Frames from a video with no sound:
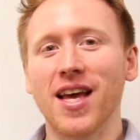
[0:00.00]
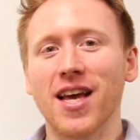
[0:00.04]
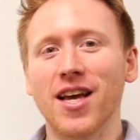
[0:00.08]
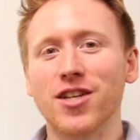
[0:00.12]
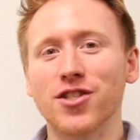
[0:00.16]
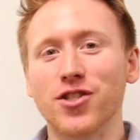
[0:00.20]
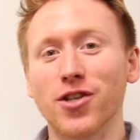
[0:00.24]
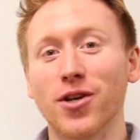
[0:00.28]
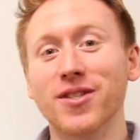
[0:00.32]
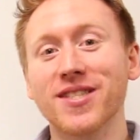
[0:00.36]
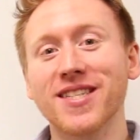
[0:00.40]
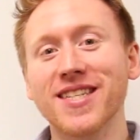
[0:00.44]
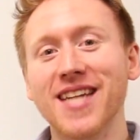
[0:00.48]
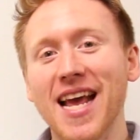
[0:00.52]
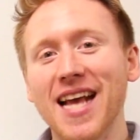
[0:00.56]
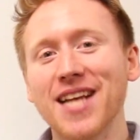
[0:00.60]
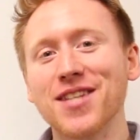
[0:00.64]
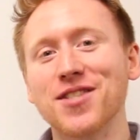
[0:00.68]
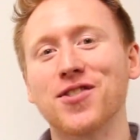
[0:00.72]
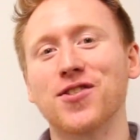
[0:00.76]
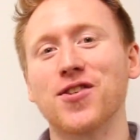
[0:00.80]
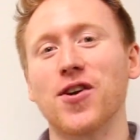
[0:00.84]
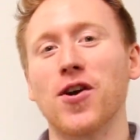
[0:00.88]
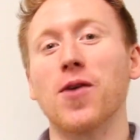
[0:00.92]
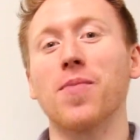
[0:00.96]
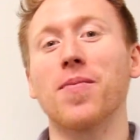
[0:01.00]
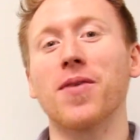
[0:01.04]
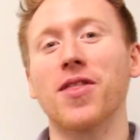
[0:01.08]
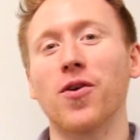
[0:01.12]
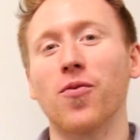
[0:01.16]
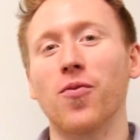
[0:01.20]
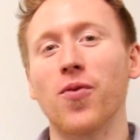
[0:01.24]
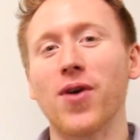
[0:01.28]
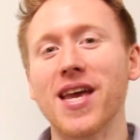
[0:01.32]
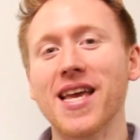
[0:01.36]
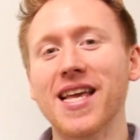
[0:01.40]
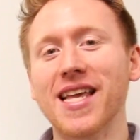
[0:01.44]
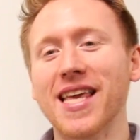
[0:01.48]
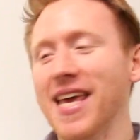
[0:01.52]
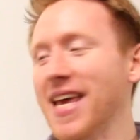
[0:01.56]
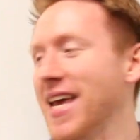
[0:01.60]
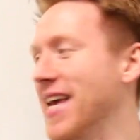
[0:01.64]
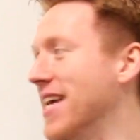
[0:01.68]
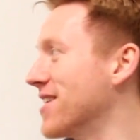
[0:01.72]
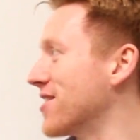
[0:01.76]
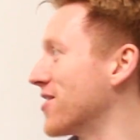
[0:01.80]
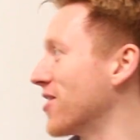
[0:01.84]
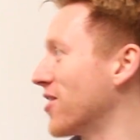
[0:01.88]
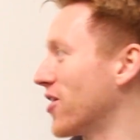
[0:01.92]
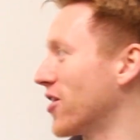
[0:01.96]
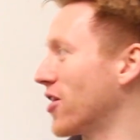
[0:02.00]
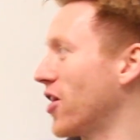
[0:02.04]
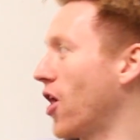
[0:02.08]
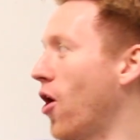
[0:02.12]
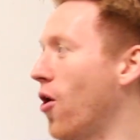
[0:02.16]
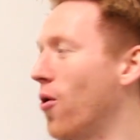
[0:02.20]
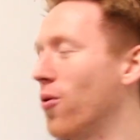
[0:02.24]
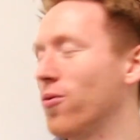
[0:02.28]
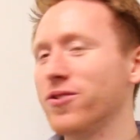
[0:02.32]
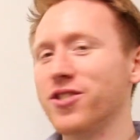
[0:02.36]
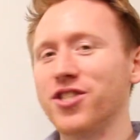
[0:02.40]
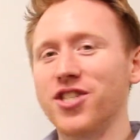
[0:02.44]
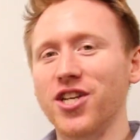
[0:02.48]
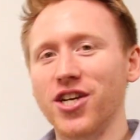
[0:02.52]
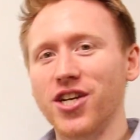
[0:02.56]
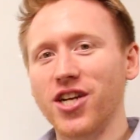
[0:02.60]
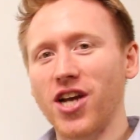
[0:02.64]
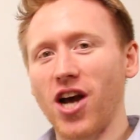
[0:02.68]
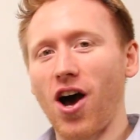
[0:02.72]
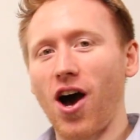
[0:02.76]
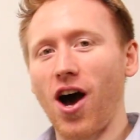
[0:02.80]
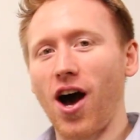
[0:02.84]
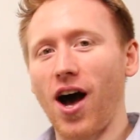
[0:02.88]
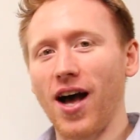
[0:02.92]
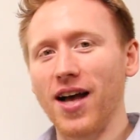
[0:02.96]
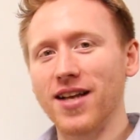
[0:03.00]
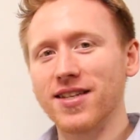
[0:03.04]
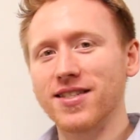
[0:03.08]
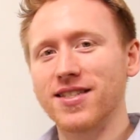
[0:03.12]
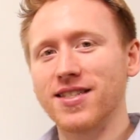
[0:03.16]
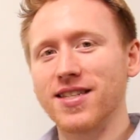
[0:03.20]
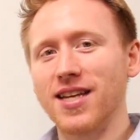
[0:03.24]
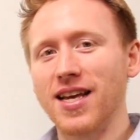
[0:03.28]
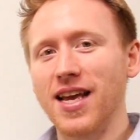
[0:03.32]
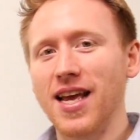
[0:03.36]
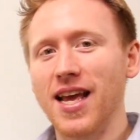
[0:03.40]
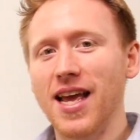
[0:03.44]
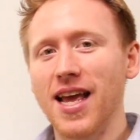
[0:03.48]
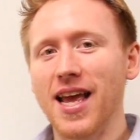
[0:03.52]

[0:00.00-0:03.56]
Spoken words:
So today's term of the week is loan to cost.